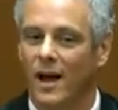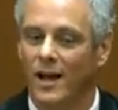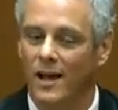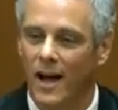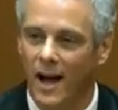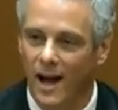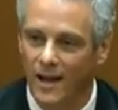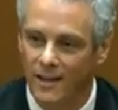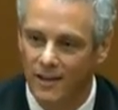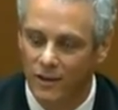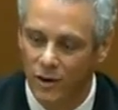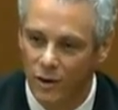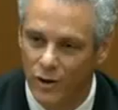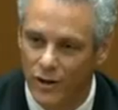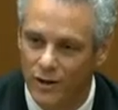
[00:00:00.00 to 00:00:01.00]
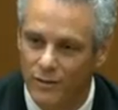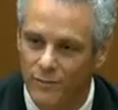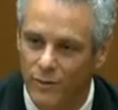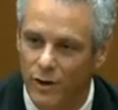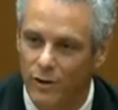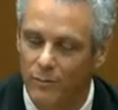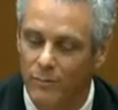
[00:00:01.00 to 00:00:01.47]
I heard it
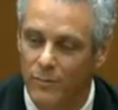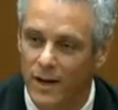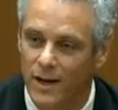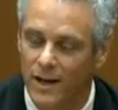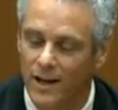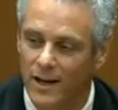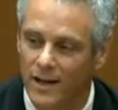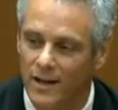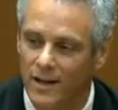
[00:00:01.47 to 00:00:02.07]
from,